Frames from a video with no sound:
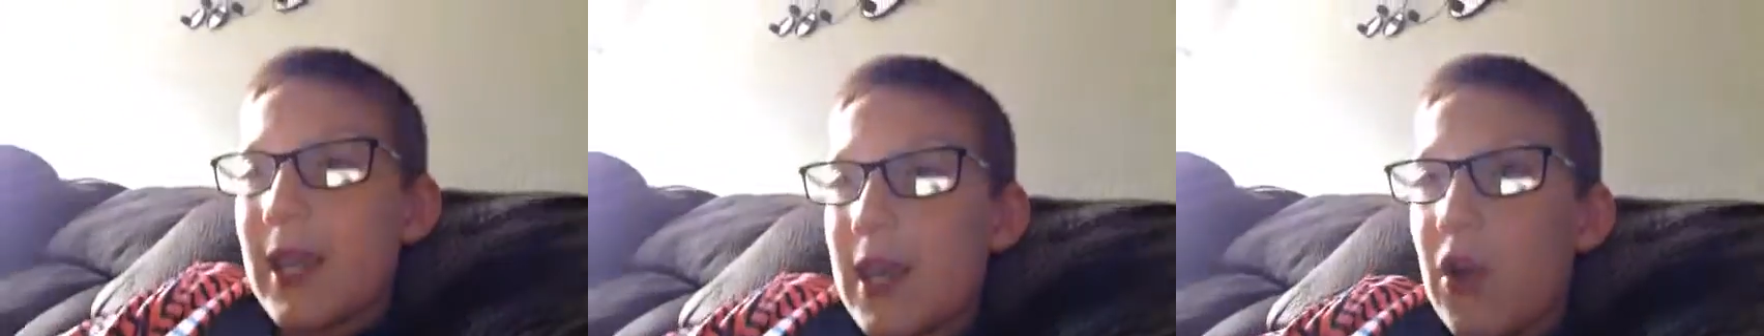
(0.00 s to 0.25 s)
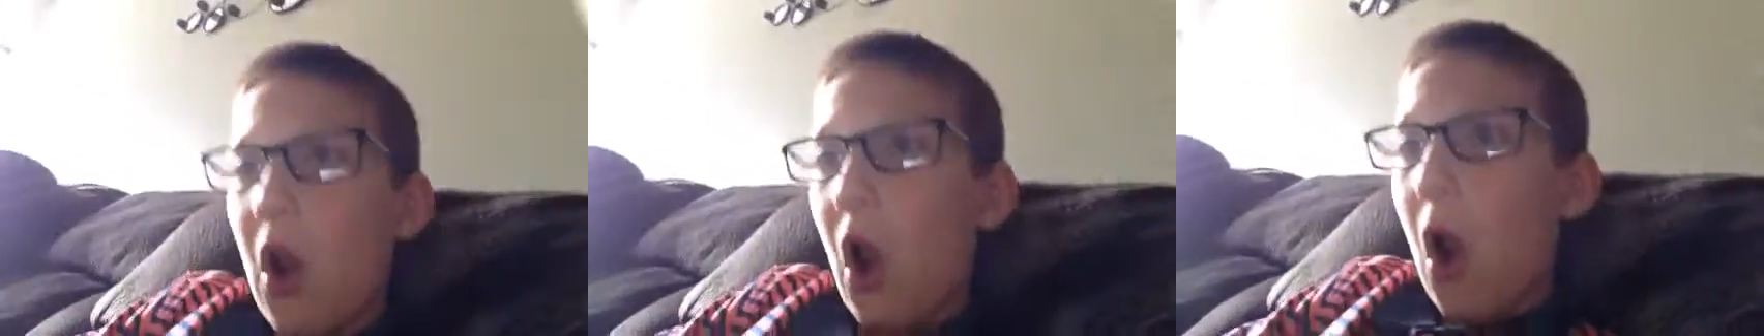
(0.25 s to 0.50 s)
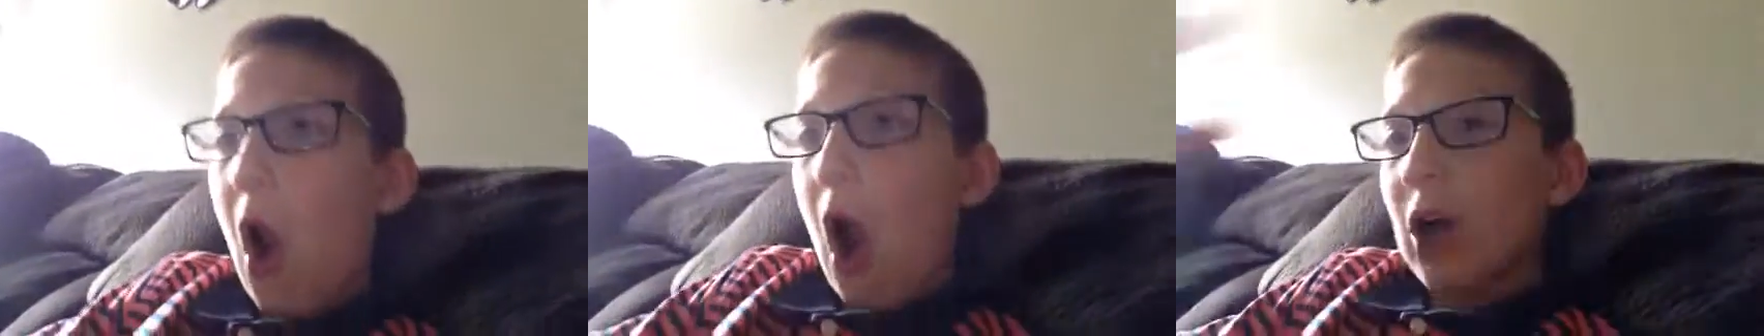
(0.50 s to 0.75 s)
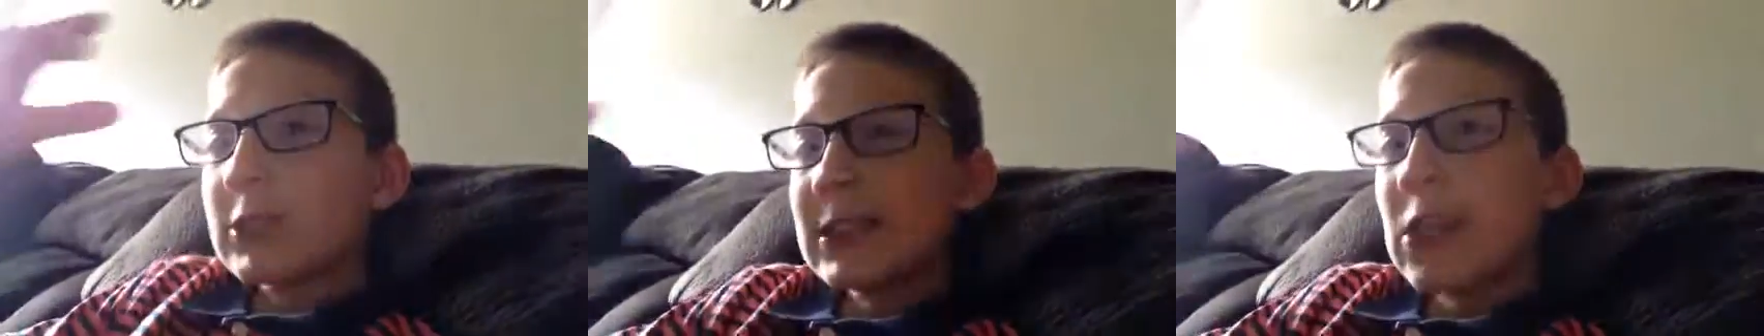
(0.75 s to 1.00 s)
And, you know,
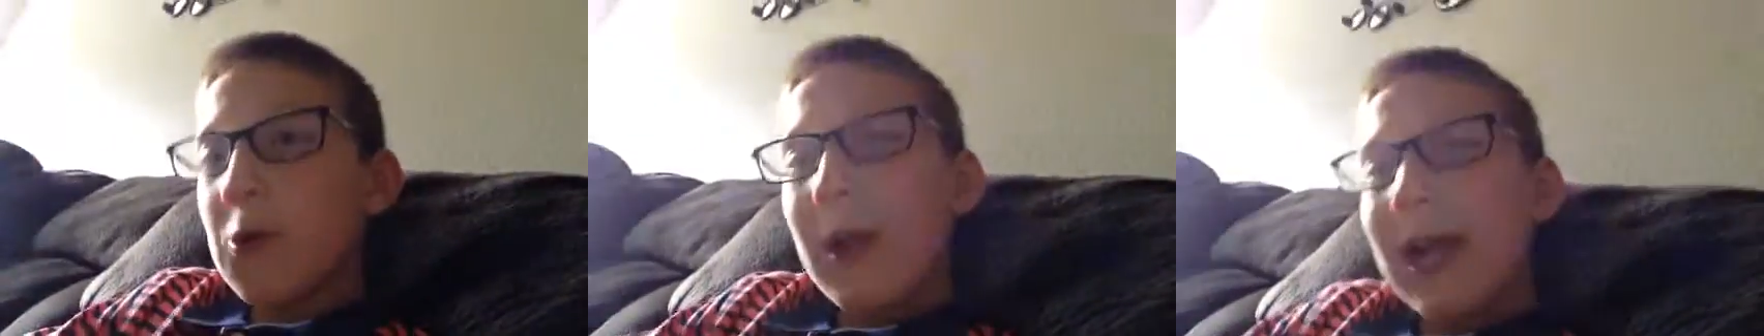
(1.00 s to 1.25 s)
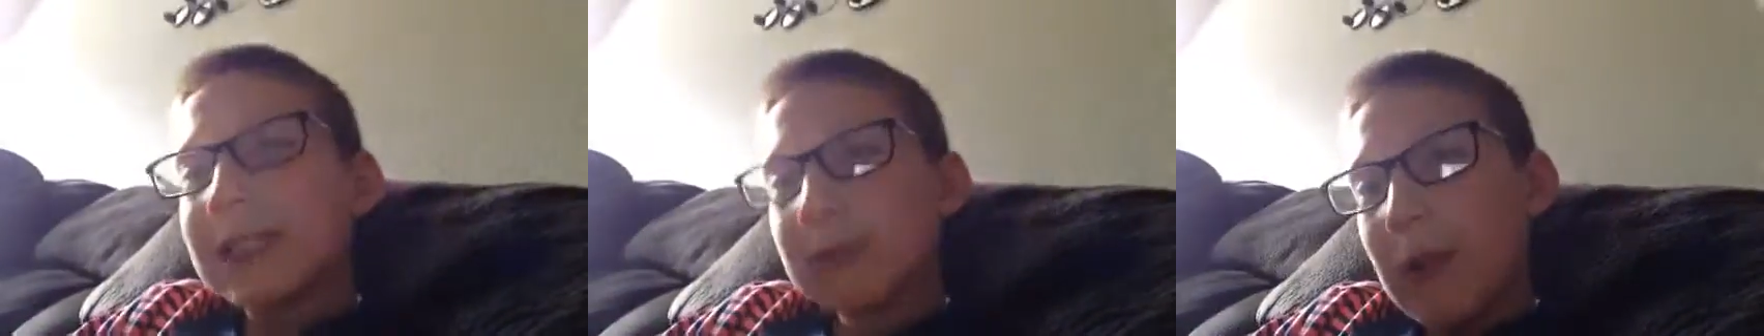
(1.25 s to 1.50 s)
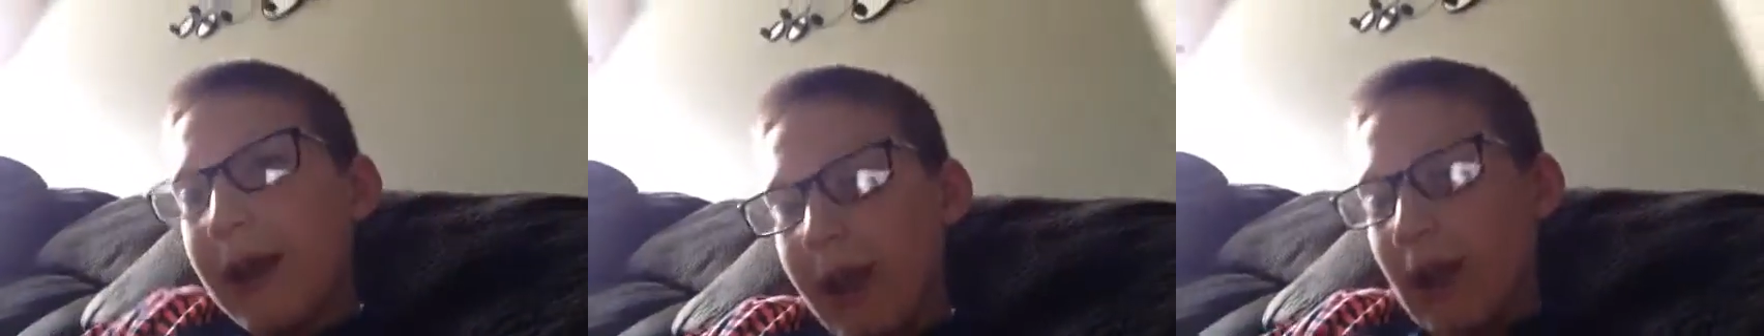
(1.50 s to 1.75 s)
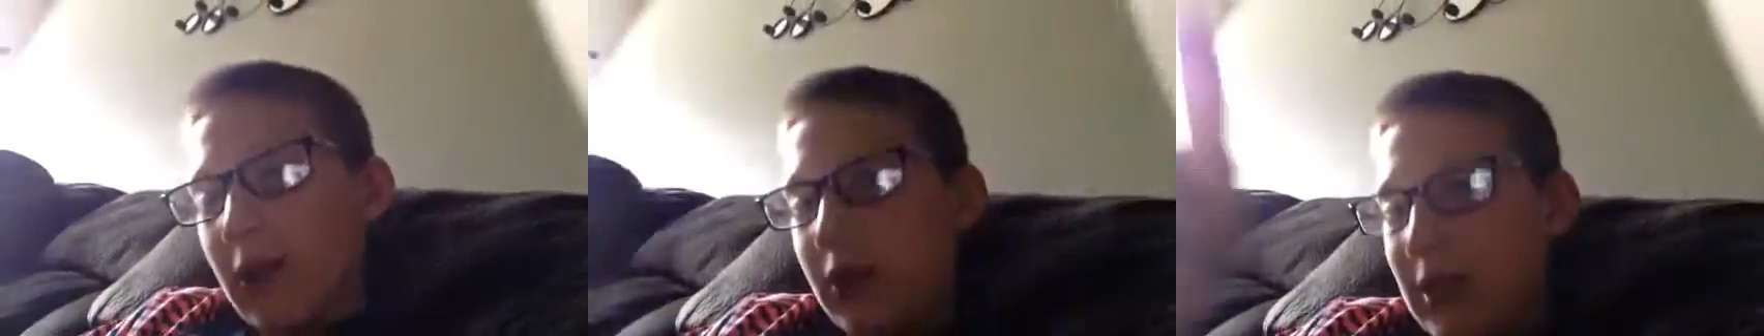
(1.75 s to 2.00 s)
I'll see you guys
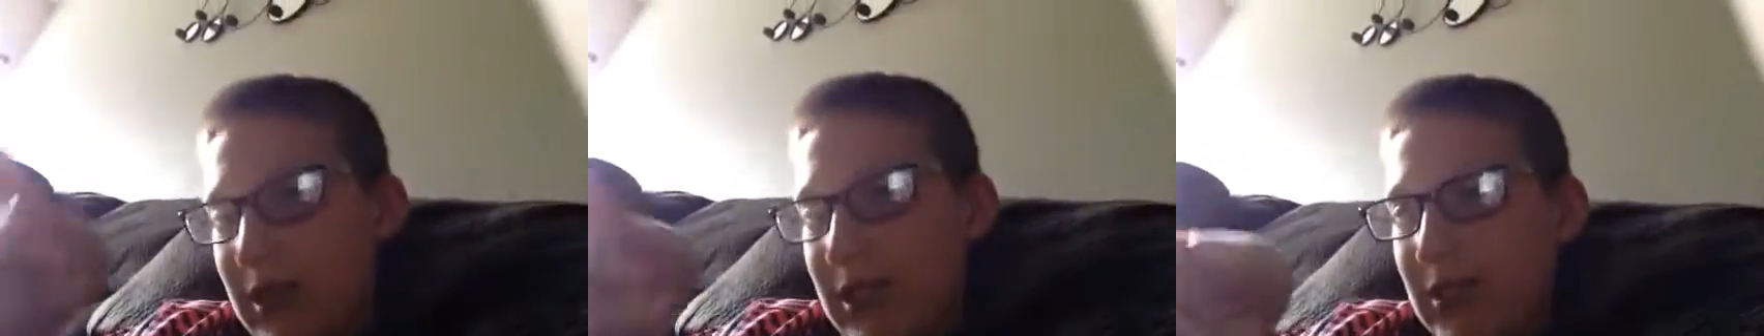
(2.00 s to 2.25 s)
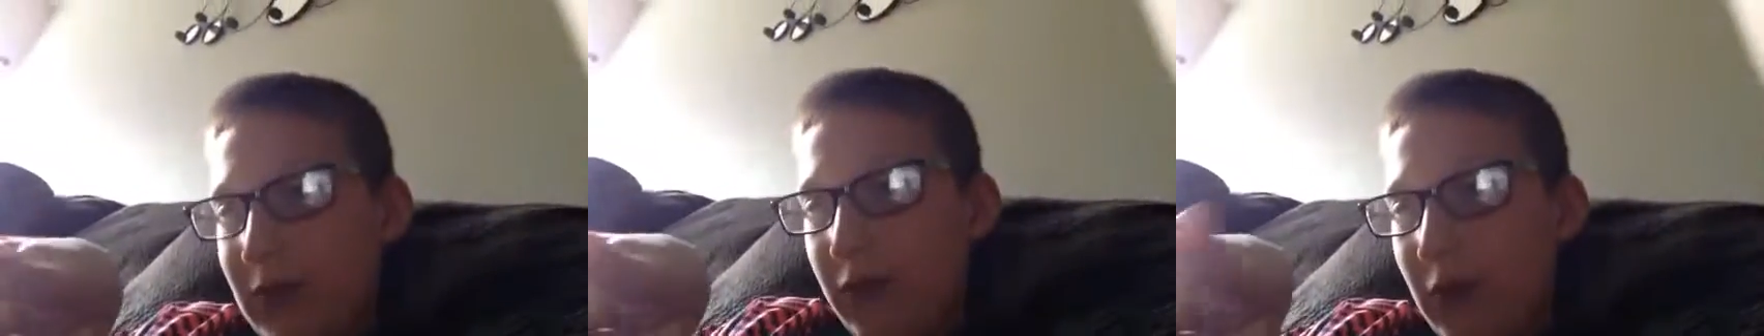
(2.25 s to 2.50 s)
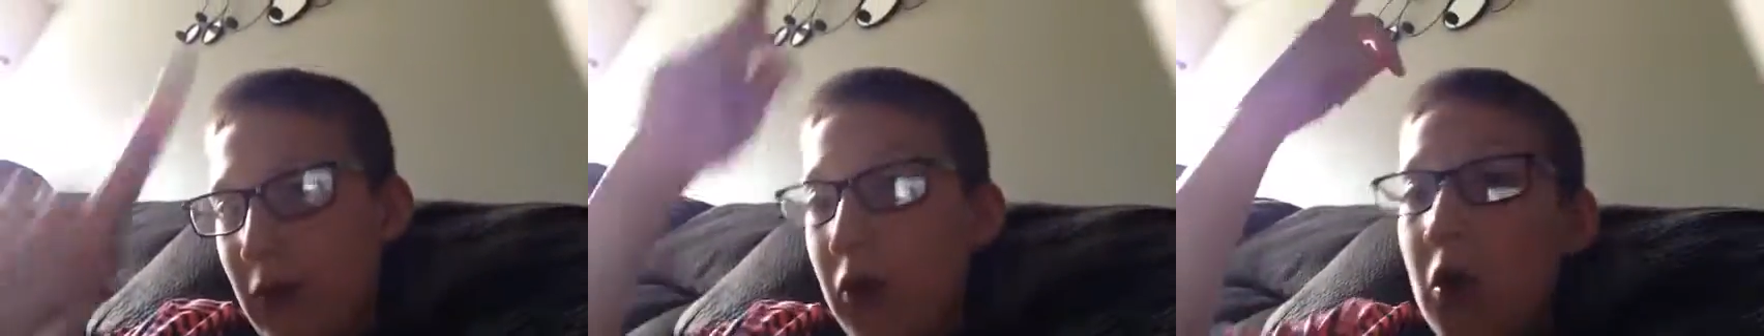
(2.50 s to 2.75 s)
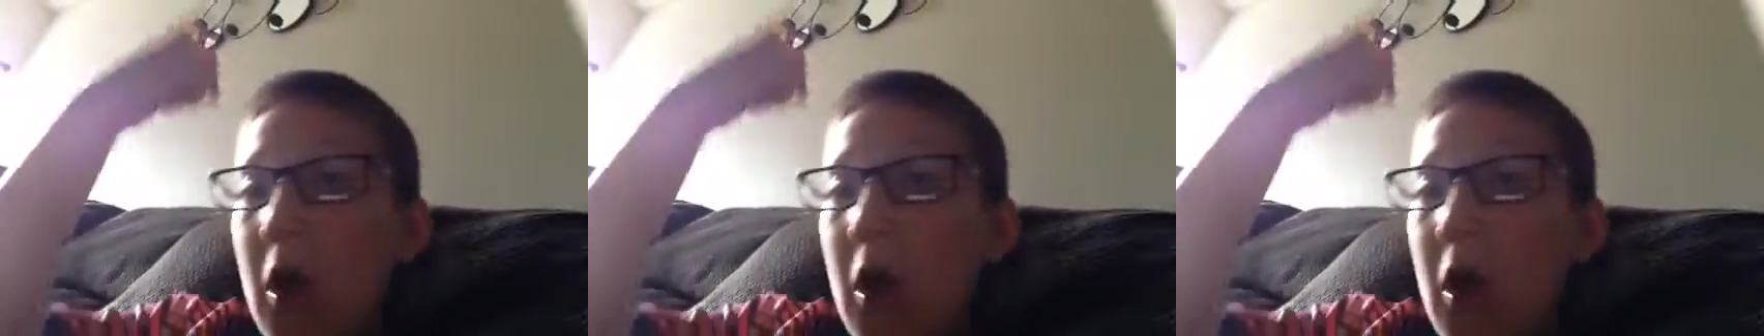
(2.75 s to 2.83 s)
later. This is for real.